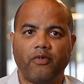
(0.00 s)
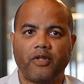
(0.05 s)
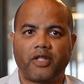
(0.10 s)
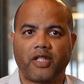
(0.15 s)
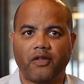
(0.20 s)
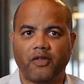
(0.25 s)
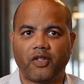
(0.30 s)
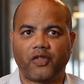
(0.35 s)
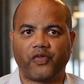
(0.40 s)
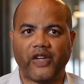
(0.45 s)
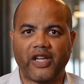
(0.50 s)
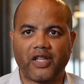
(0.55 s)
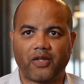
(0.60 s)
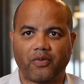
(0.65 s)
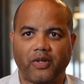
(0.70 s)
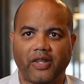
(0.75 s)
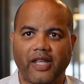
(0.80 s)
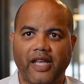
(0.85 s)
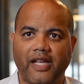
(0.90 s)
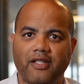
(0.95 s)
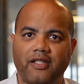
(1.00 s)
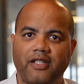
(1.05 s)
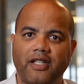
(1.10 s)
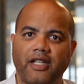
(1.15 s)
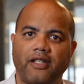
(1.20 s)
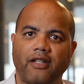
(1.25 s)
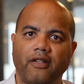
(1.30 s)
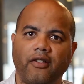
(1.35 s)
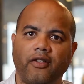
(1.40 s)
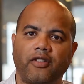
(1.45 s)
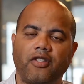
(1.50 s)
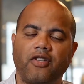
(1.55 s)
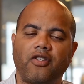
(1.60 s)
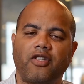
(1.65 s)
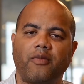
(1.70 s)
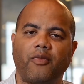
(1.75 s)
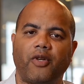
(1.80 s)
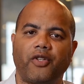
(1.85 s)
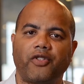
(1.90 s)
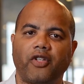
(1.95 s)
When she was faced with that, she had to look
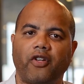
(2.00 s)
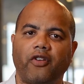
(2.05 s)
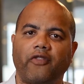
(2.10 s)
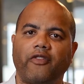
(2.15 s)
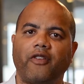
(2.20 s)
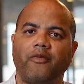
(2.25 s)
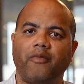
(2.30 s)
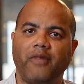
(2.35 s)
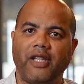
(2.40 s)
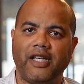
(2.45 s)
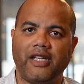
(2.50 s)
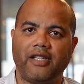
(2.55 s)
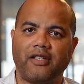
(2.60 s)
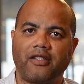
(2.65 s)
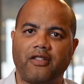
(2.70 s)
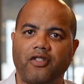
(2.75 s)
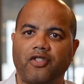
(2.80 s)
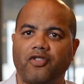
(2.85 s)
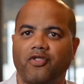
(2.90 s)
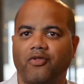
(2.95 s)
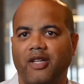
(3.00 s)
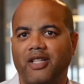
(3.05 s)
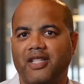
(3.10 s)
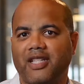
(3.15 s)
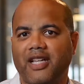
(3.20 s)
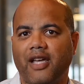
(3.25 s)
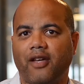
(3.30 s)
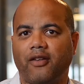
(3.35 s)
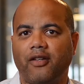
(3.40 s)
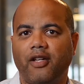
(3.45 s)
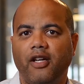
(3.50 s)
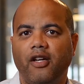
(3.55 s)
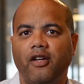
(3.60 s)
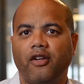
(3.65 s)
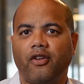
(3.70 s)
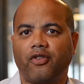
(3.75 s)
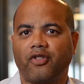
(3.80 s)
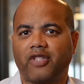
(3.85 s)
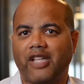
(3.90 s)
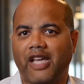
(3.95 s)
to some alternative means to stretch out
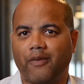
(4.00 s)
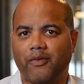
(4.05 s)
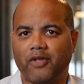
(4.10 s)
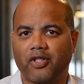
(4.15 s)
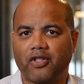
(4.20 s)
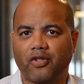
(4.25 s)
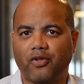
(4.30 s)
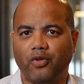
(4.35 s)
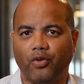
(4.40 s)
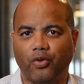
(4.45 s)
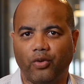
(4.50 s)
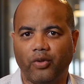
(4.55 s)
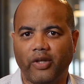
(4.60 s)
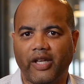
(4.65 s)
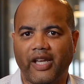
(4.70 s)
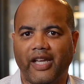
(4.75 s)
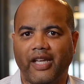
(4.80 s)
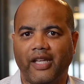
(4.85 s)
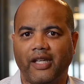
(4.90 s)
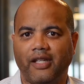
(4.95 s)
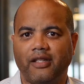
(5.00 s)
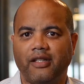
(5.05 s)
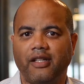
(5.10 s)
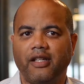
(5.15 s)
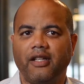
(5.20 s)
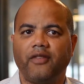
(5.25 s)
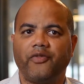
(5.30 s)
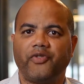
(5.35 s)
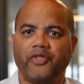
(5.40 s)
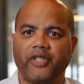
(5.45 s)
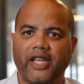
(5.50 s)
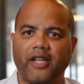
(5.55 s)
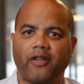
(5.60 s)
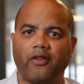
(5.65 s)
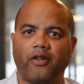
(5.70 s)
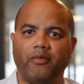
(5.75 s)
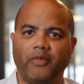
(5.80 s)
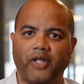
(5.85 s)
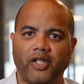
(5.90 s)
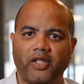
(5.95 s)
her time in school and
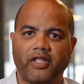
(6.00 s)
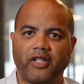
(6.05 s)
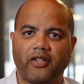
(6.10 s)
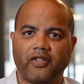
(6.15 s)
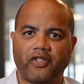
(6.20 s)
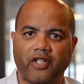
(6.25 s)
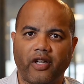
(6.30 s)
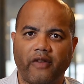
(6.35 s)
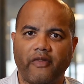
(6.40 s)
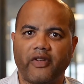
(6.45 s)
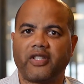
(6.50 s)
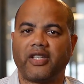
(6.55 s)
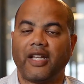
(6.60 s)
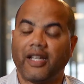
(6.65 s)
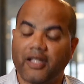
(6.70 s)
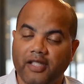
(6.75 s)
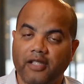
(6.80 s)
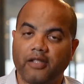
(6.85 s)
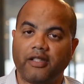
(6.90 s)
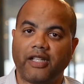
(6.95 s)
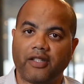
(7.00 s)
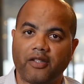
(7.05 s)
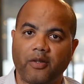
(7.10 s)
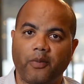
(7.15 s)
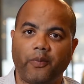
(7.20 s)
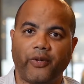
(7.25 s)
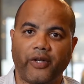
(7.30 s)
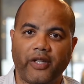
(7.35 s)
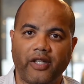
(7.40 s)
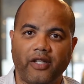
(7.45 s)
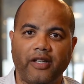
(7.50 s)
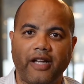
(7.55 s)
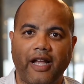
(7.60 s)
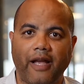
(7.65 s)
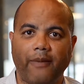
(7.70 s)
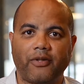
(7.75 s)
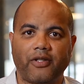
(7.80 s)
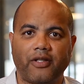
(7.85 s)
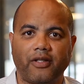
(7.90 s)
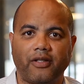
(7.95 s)
take on military service. That's a pretty good
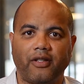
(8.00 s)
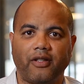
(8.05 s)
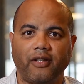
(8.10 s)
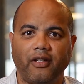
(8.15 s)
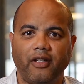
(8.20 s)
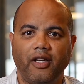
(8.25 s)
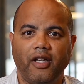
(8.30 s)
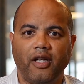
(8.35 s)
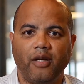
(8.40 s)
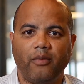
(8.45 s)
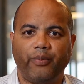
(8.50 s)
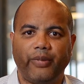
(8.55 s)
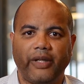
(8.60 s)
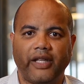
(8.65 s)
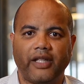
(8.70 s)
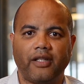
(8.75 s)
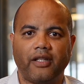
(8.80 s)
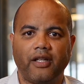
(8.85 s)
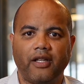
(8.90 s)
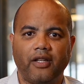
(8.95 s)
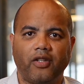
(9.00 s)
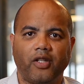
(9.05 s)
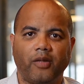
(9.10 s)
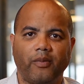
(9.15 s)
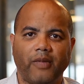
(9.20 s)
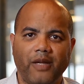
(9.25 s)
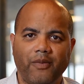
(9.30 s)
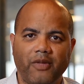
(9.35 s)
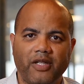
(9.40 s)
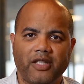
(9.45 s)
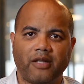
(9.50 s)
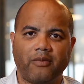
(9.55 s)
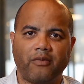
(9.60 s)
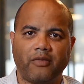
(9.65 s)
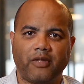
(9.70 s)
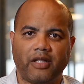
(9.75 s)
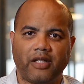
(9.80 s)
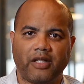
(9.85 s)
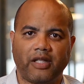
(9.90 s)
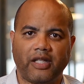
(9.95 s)
option. But there might be
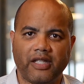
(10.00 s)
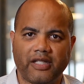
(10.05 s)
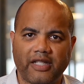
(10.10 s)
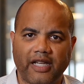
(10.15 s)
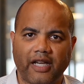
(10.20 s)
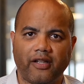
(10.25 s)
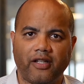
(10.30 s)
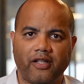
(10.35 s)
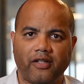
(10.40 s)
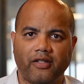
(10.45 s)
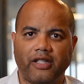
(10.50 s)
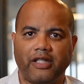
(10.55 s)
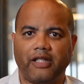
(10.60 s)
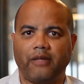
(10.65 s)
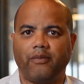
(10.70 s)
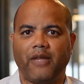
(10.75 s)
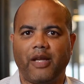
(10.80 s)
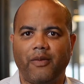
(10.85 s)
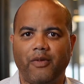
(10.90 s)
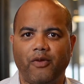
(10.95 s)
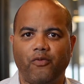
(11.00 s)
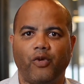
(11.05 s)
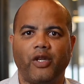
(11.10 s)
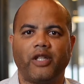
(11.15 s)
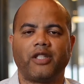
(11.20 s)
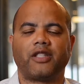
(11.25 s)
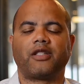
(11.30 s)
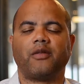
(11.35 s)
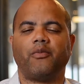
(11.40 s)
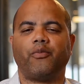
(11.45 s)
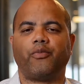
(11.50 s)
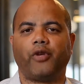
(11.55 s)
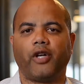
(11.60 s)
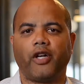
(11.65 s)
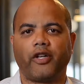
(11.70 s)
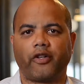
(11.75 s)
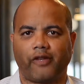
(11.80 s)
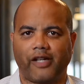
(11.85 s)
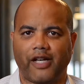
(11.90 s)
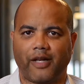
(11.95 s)
some kids out here that maybe want some
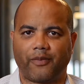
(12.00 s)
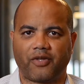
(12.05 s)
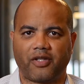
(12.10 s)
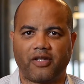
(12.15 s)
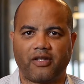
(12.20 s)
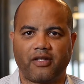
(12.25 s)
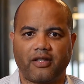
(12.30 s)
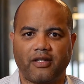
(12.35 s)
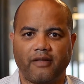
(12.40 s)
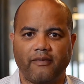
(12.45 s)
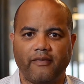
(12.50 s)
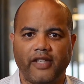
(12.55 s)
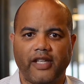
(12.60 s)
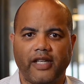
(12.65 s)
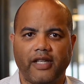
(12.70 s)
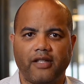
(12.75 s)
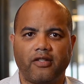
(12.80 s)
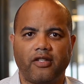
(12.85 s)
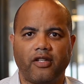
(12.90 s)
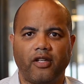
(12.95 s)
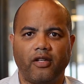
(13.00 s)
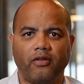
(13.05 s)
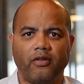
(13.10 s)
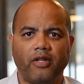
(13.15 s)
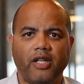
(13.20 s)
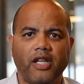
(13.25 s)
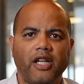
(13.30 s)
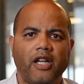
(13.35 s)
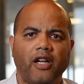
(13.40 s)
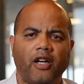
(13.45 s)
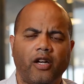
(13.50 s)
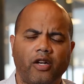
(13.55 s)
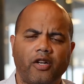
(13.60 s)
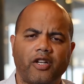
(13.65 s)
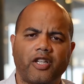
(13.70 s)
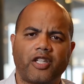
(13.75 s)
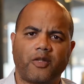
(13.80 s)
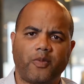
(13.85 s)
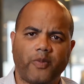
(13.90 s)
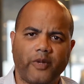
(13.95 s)
broader options. And so
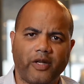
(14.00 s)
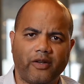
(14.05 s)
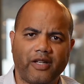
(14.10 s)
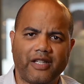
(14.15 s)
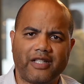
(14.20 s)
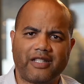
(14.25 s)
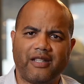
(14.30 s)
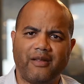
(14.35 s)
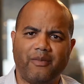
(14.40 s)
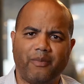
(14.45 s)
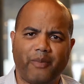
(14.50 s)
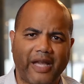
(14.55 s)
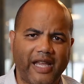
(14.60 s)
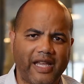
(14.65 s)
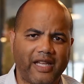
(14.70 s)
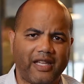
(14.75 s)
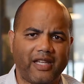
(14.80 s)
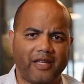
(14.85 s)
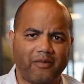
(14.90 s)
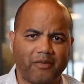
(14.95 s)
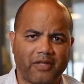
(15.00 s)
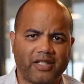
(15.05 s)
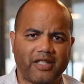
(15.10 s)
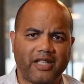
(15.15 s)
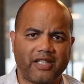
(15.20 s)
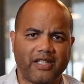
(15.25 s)
her experience in banking, Ms.